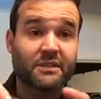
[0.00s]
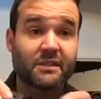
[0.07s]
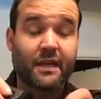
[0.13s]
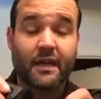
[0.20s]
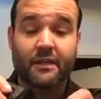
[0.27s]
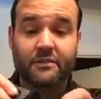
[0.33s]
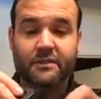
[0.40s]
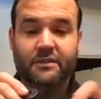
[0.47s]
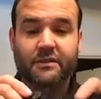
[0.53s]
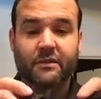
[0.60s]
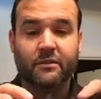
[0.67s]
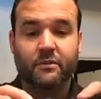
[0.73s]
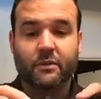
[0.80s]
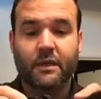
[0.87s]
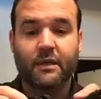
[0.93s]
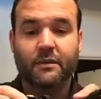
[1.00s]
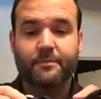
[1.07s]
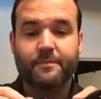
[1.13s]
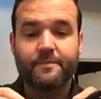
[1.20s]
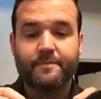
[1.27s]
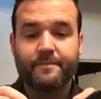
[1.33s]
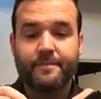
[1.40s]
out. So
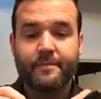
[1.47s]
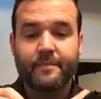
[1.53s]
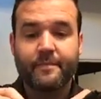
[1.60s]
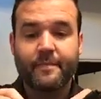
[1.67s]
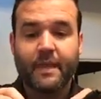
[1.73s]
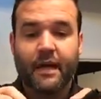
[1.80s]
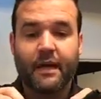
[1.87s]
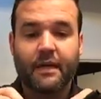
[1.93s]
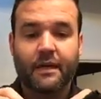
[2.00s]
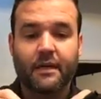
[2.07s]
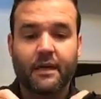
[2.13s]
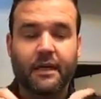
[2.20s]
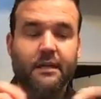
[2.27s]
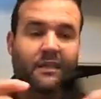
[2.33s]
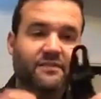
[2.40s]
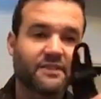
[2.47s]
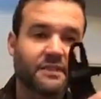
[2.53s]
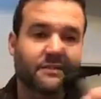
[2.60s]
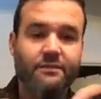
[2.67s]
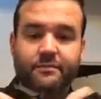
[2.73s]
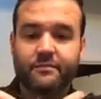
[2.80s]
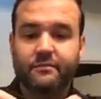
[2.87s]
I love
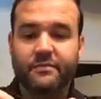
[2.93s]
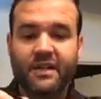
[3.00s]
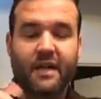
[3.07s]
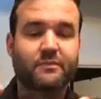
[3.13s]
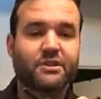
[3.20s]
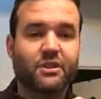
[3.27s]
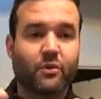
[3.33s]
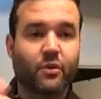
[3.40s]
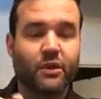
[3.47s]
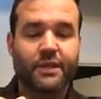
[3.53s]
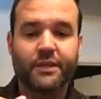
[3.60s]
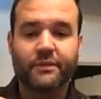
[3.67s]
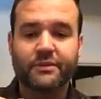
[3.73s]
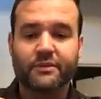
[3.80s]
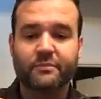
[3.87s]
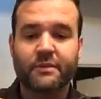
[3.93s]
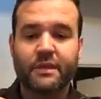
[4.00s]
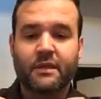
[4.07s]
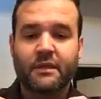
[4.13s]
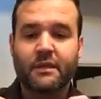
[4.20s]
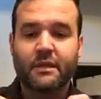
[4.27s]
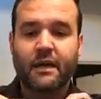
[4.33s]
these. Times you don't want to use them,
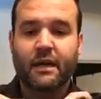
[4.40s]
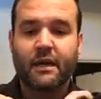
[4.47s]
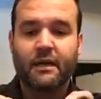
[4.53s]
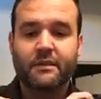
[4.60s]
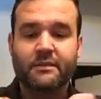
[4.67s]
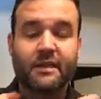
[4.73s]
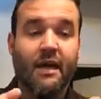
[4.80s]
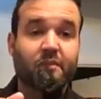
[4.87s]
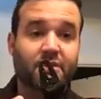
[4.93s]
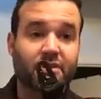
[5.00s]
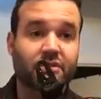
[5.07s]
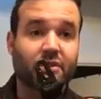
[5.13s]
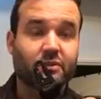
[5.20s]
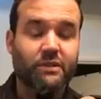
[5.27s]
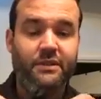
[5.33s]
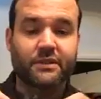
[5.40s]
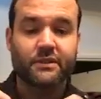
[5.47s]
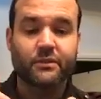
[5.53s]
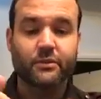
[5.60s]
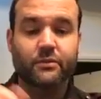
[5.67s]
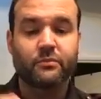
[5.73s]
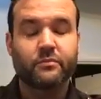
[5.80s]
times you certainly
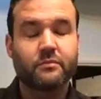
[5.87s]
do.